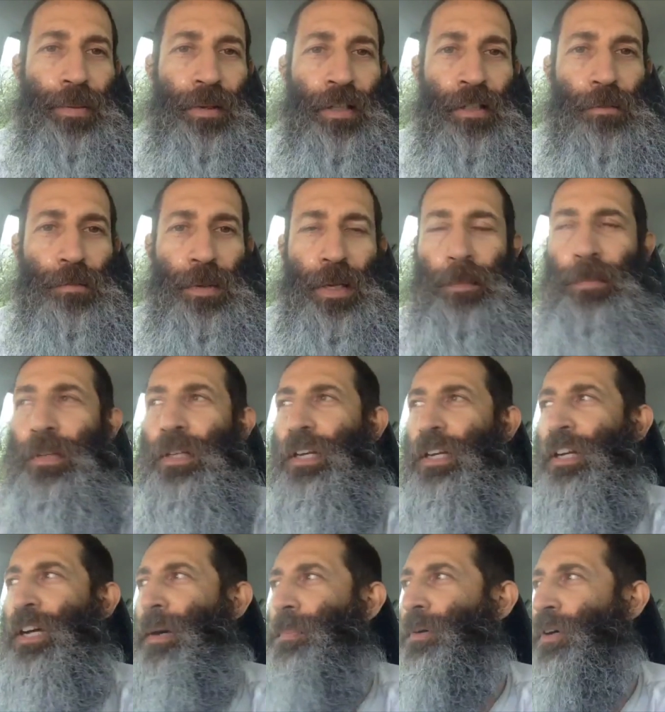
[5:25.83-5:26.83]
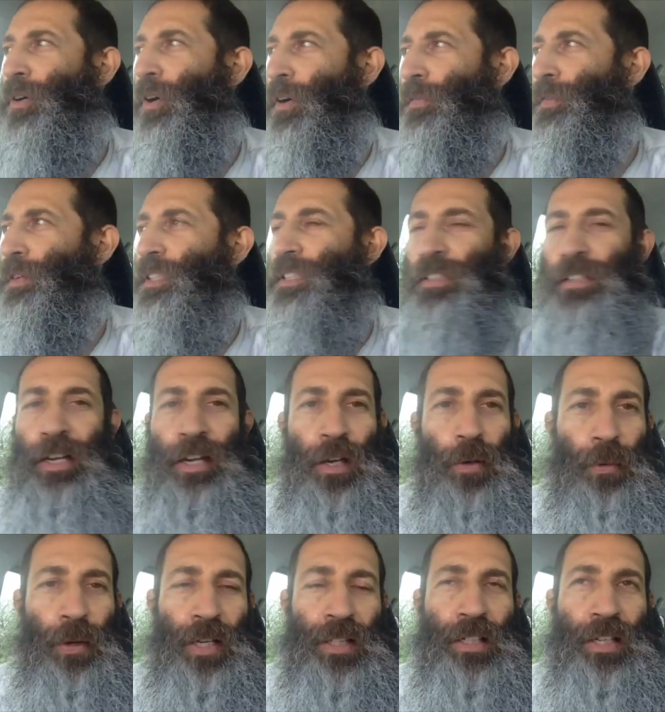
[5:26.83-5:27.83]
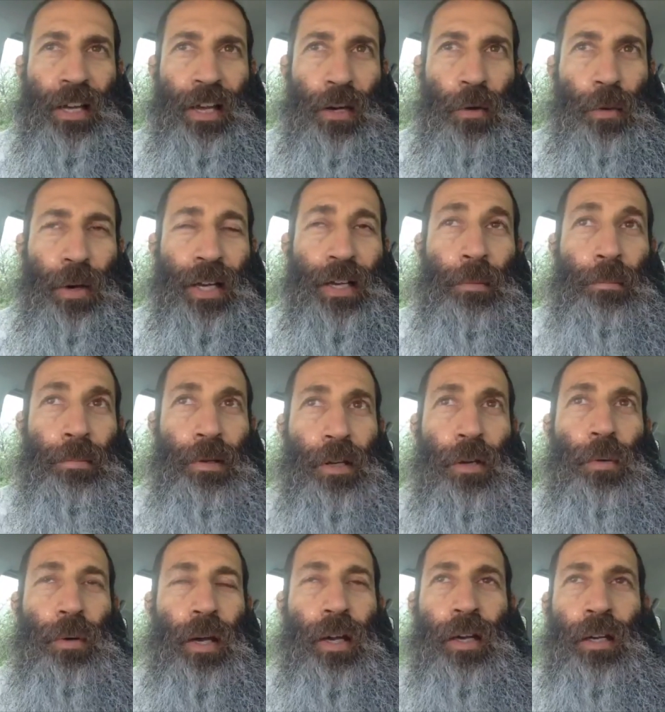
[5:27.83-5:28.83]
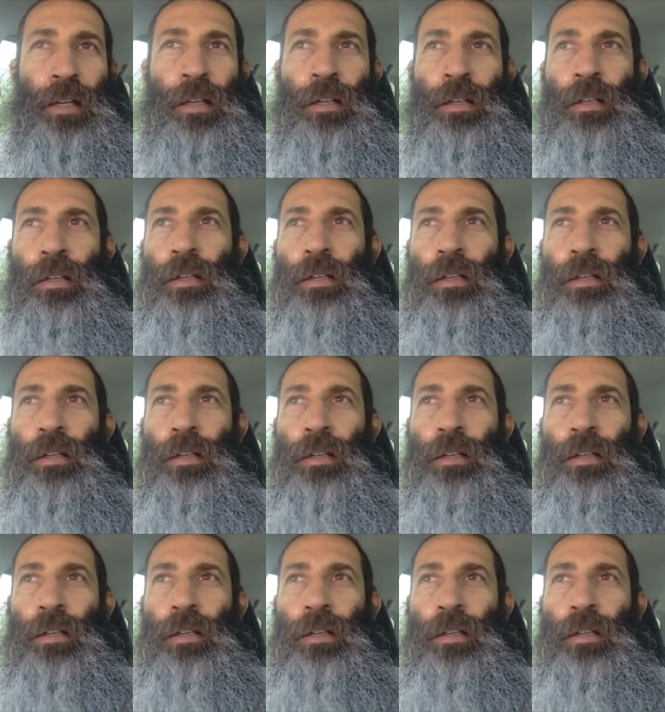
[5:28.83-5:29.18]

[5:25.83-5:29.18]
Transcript: because people need a cup of coffee to stay awake, to get awake, and be awake.